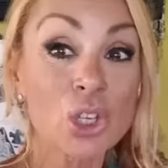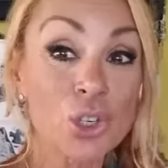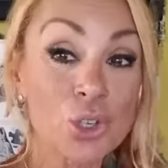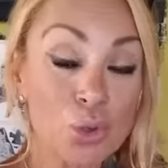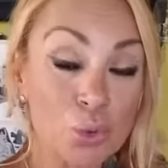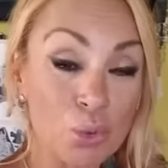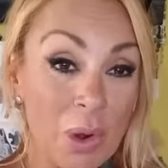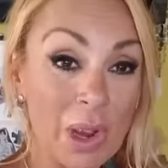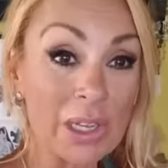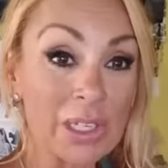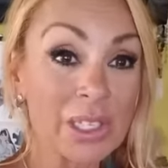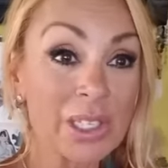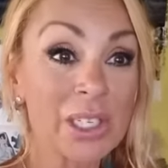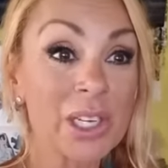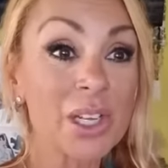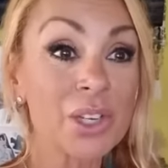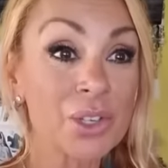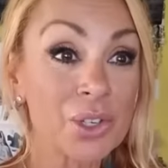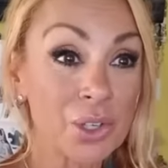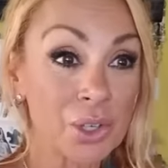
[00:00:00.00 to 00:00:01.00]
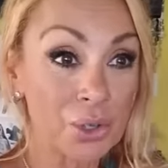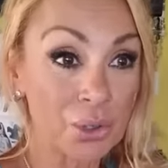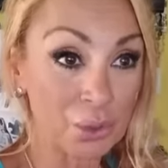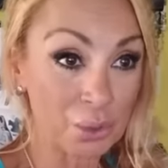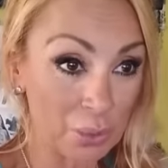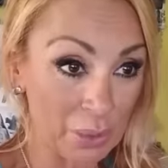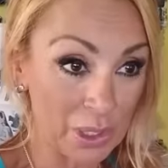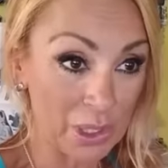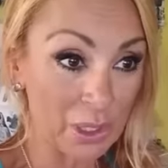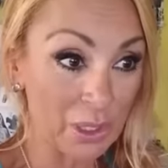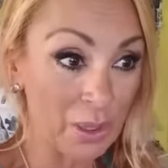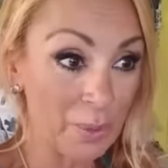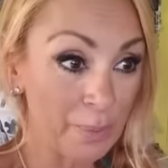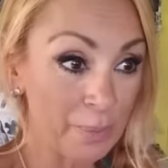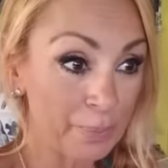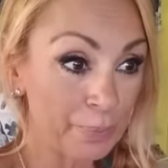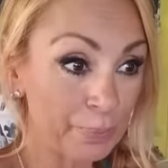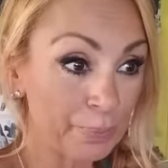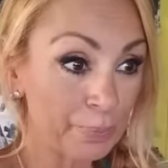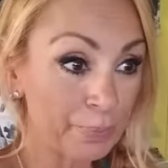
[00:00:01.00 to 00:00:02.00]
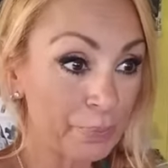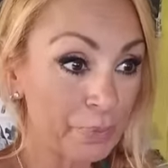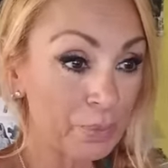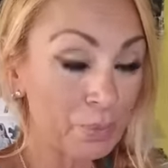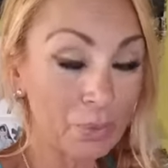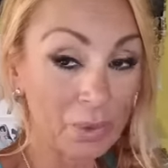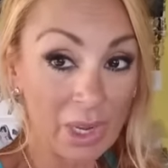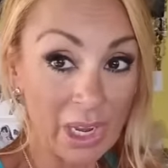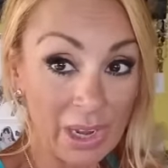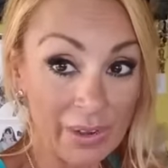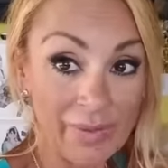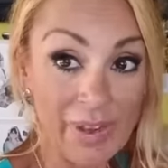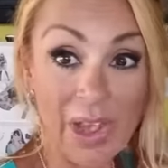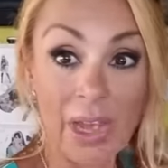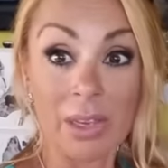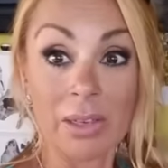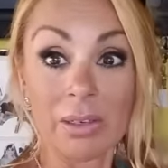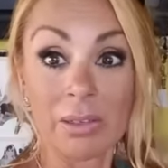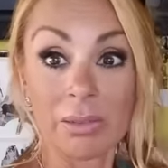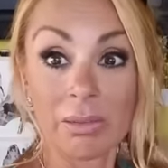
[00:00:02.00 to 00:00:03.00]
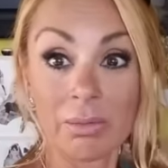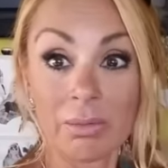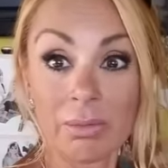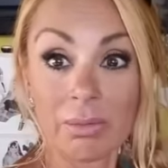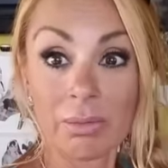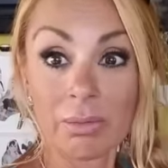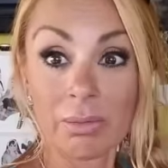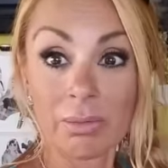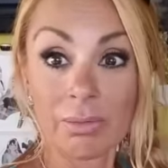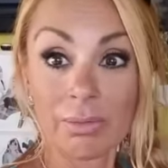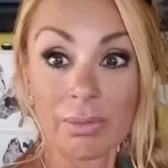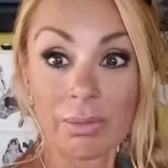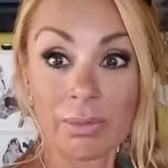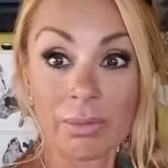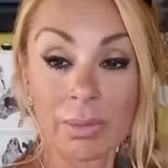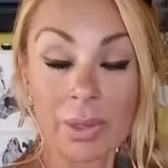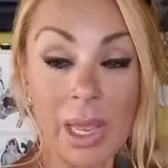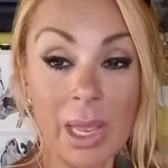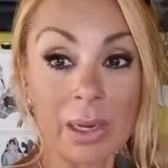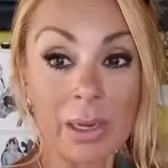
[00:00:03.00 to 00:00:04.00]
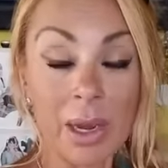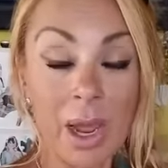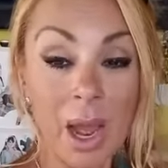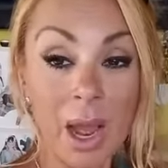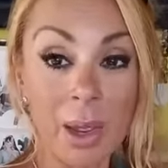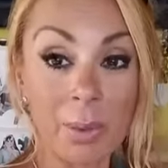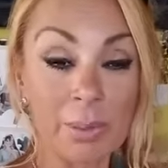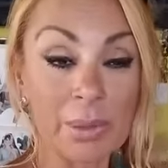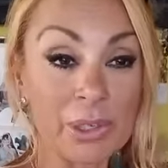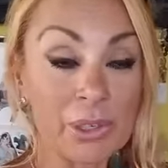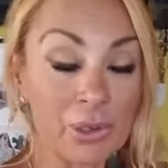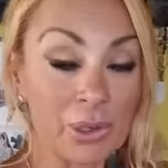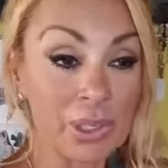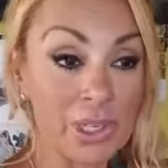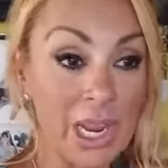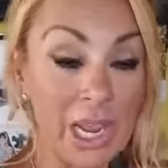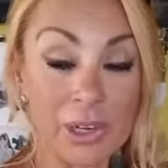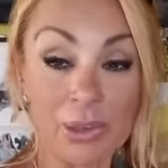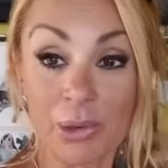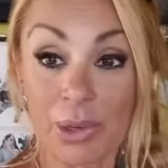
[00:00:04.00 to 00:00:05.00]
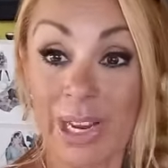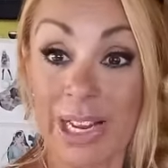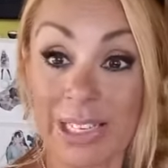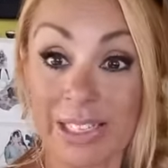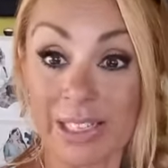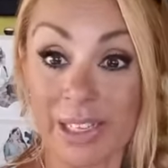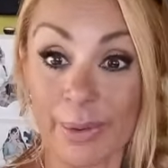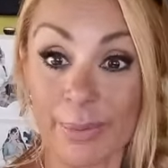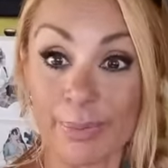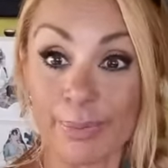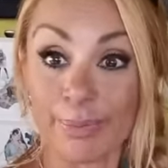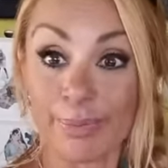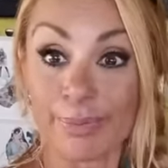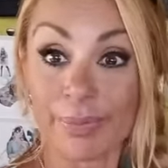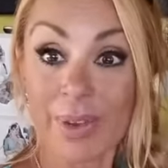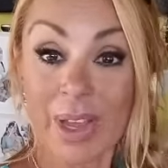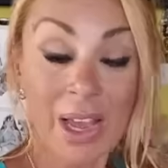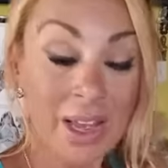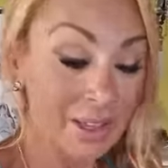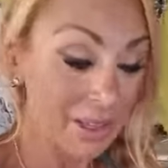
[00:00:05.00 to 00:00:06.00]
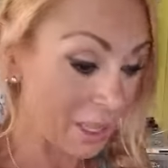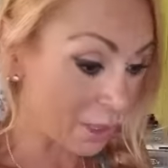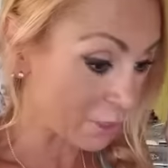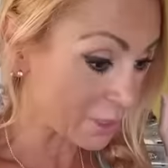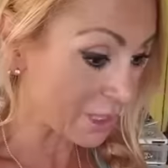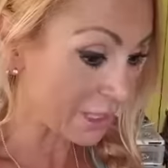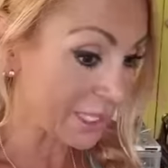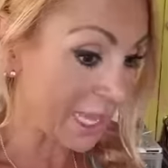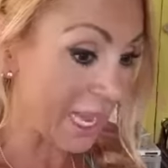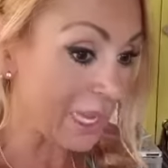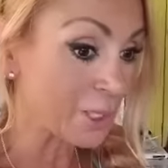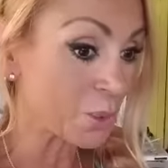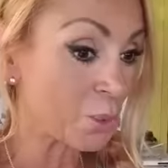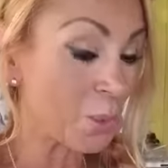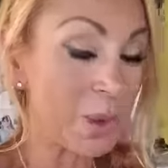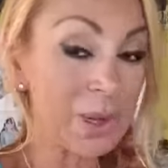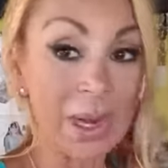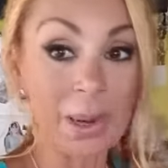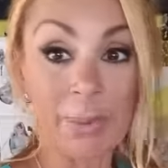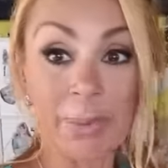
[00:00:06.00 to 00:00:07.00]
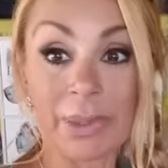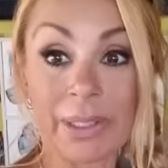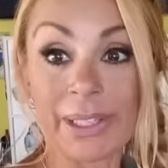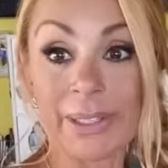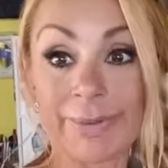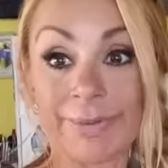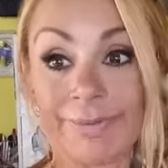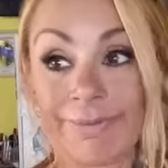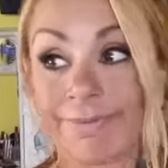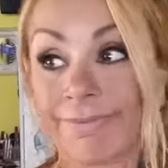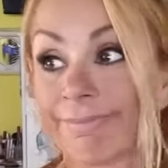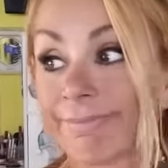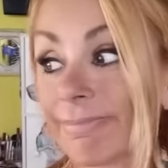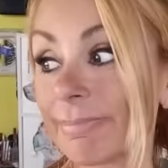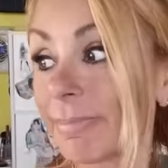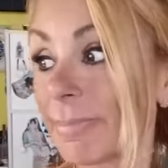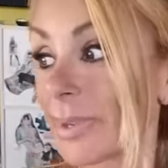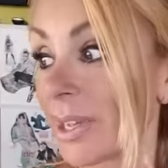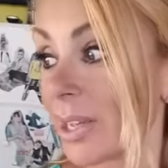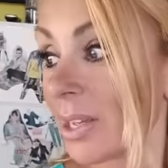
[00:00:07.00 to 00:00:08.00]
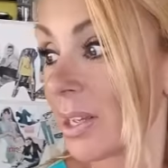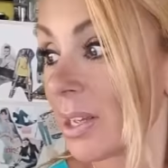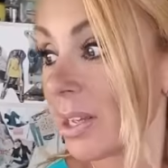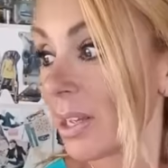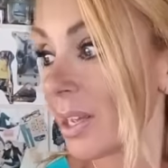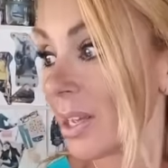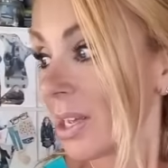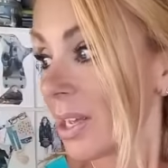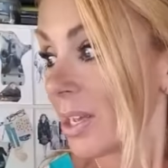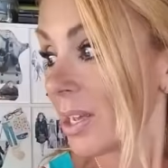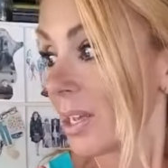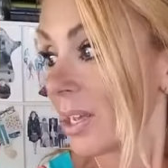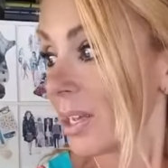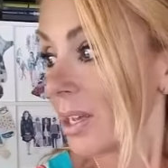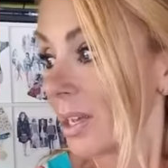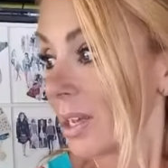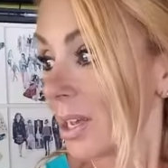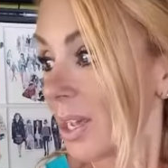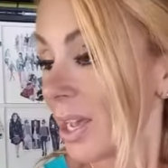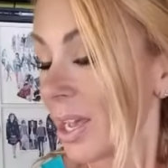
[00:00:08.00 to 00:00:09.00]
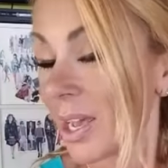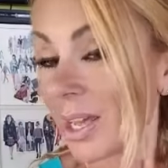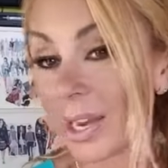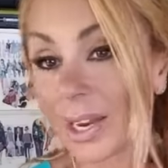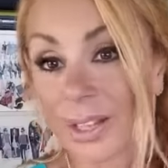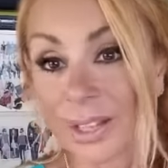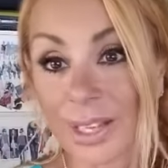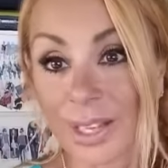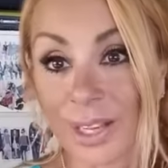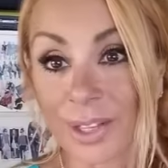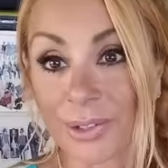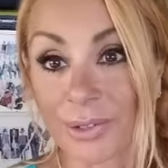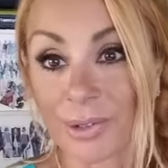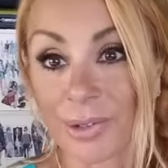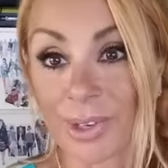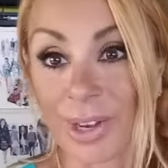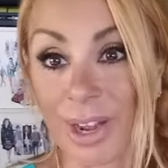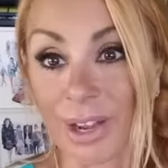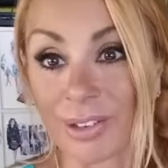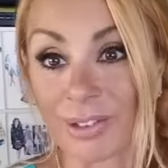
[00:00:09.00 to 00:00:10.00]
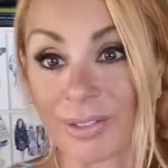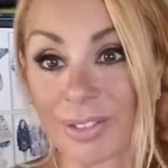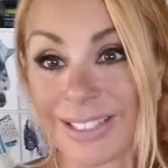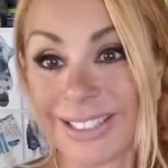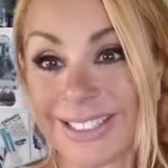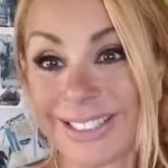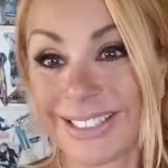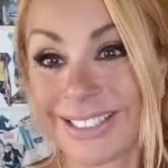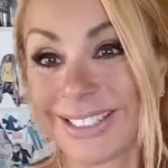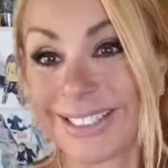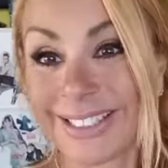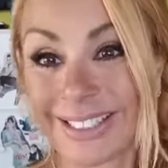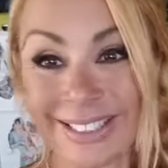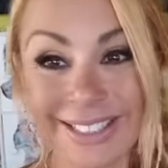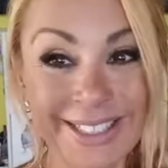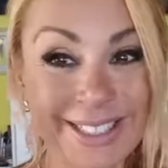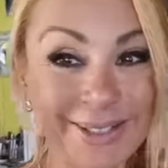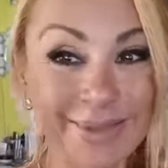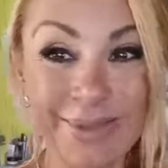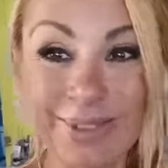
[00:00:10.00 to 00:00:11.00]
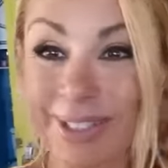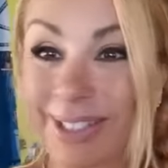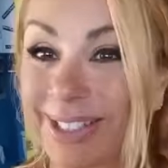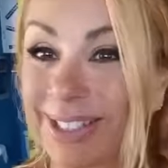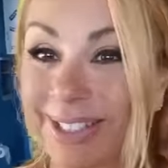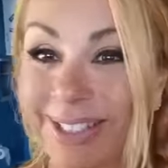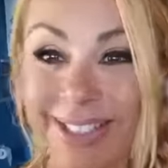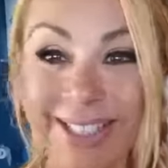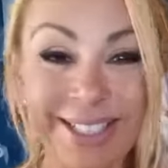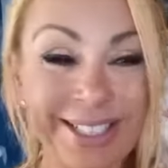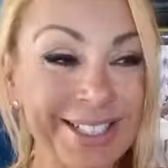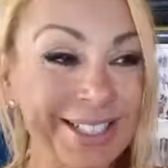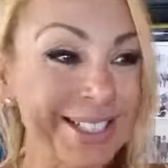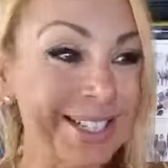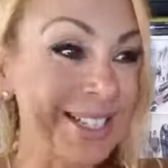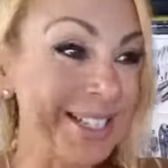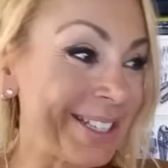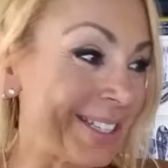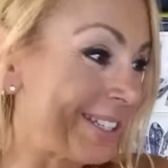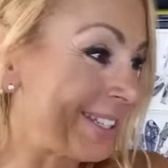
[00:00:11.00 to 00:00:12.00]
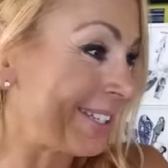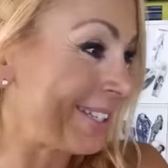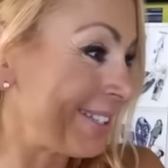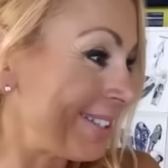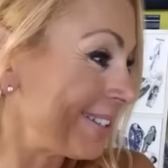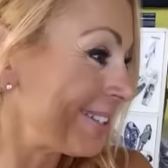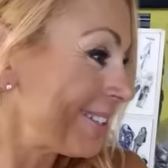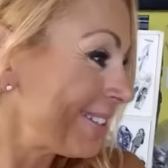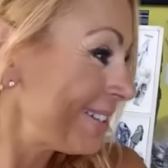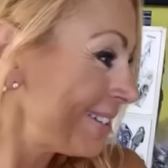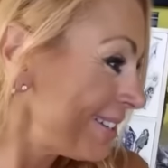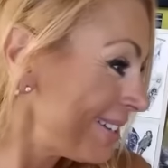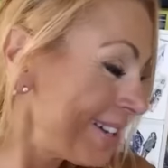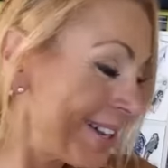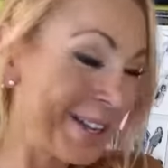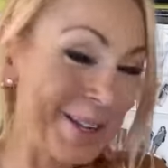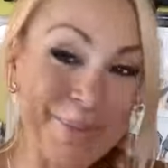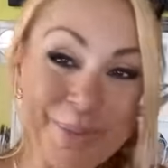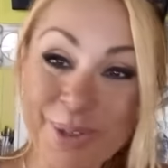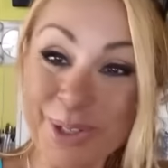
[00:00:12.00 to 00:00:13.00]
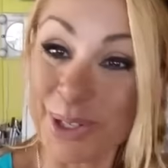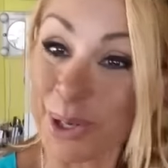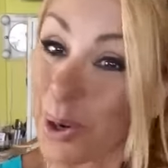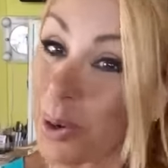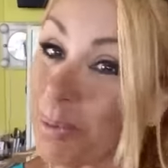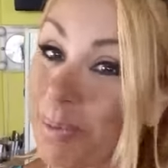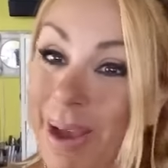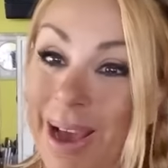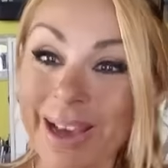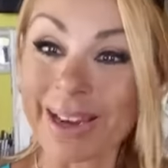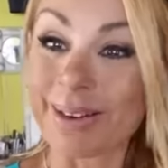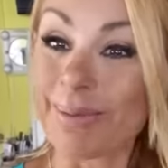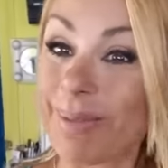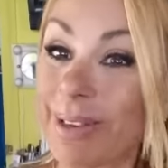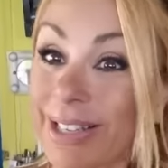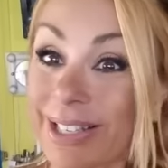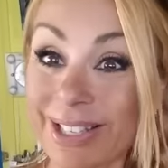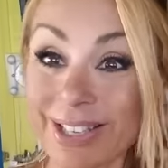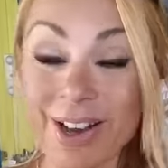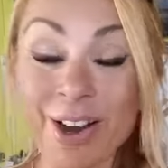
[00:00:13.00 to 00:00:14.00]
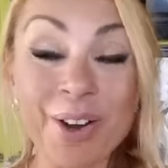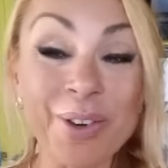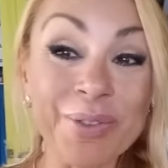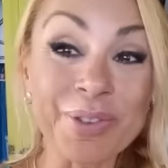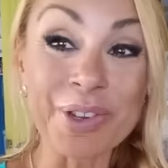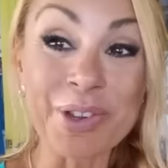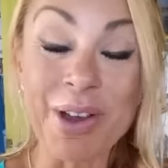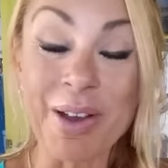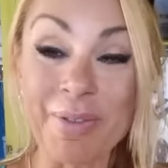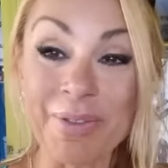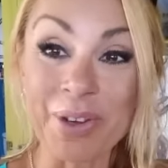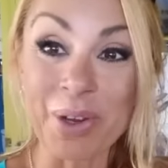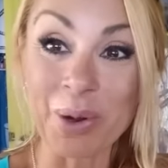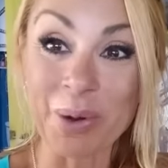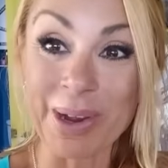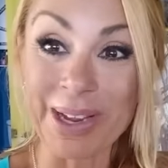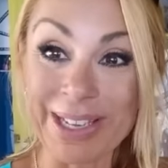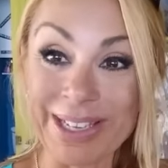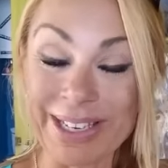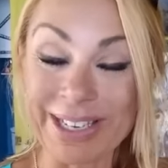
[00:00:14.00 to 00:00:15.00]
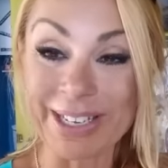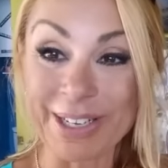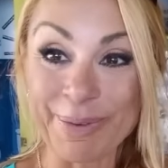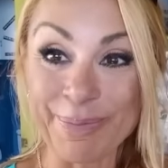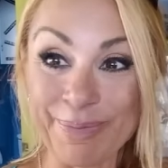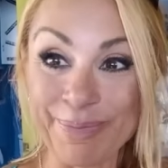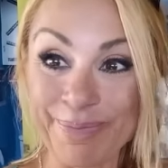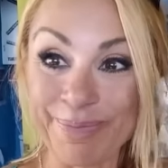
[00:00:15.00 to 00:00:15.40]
Dressed to Thrill event that Mistress Antoinette did. That was the last one, I believe. And I think I threw it out. I'm such an idiot. I'm so mad at myself. You have no idea.